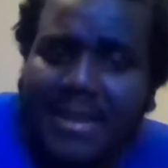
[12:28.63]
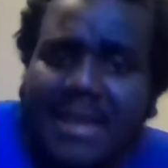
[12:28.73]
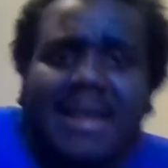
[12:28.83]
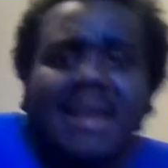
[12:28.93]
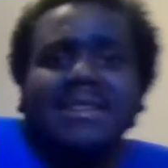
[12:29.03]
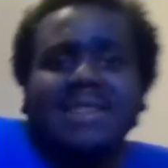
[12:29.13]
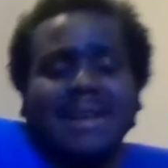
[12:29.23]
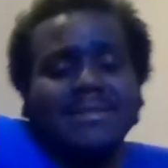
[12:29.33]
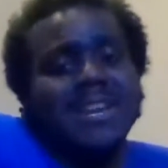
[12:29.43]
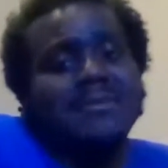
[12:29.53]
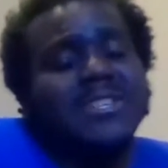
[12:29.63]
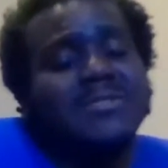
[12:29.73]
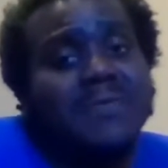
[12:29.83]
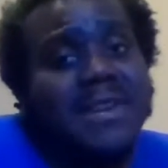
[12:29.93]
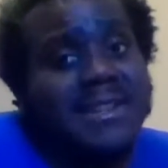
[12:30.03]
Time travel is
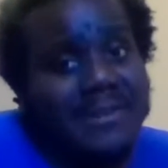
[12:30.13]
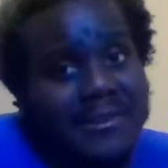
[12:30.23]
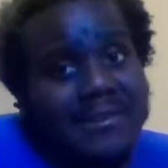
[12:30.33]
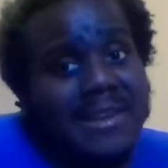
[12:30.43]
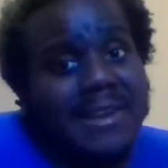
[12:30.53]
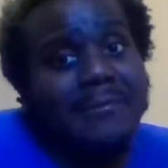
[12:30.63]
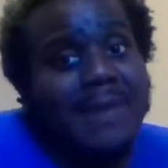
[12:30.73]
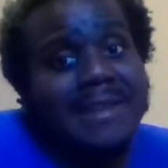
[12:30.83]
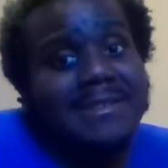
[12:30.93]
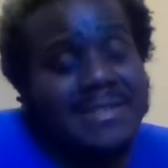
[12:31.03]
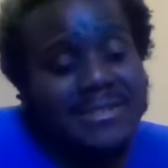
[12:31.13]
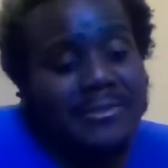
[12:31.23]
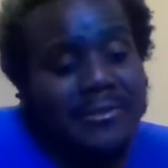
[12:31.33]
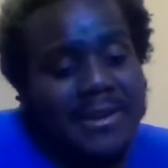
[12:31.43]
really hard to get right in a story.